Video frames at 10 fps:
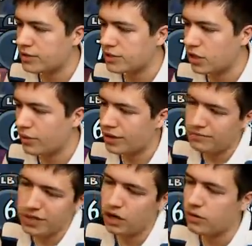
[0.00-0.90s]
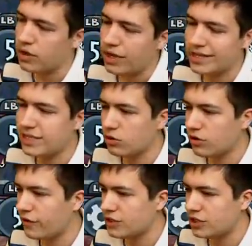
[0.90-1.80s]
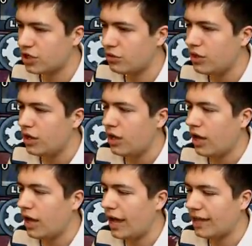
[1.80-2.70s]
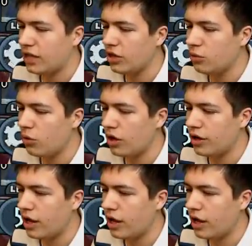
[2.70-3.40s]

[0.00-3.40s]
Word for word: it. So, you know, it's still good fun to do. And the other one